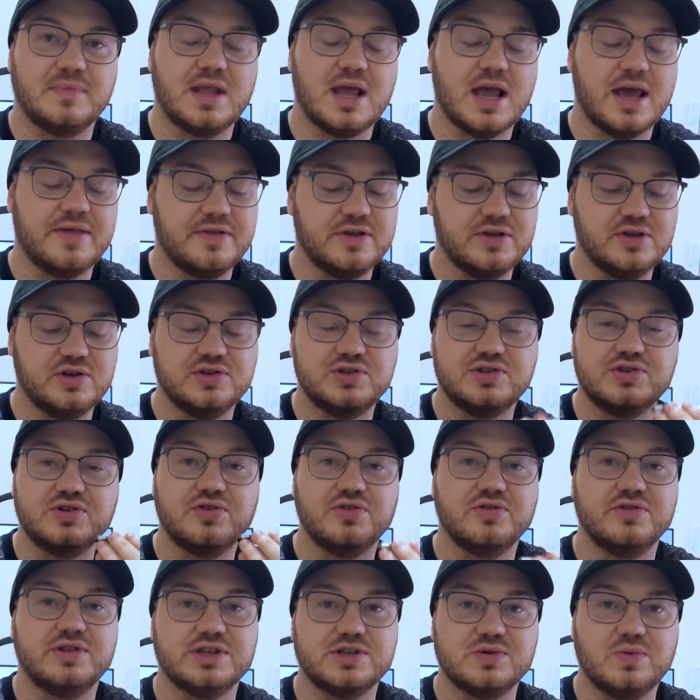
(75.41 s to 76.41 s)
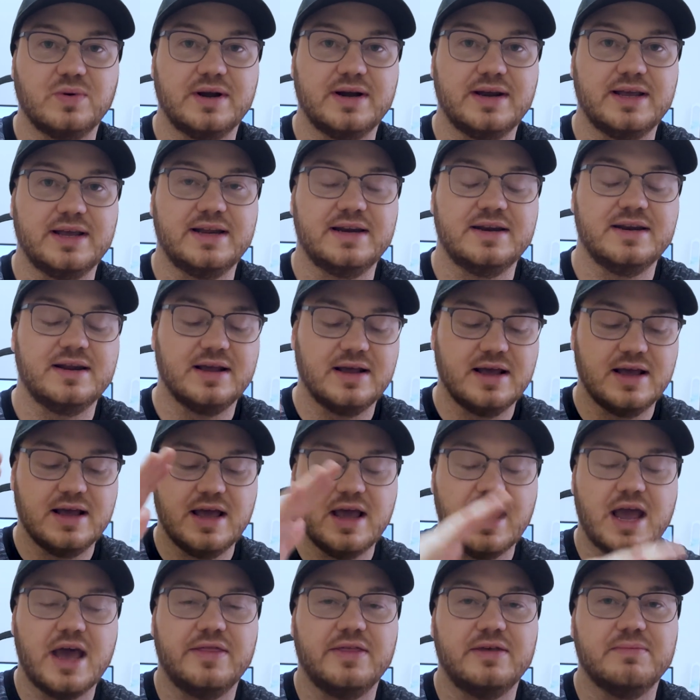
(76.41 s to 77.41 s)
and then you screw this one in
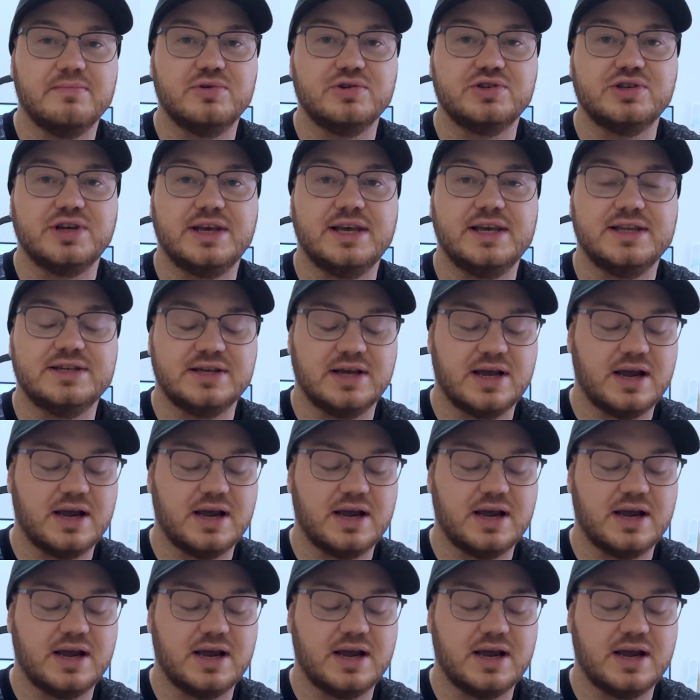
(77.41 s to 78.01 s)
and then put your heater.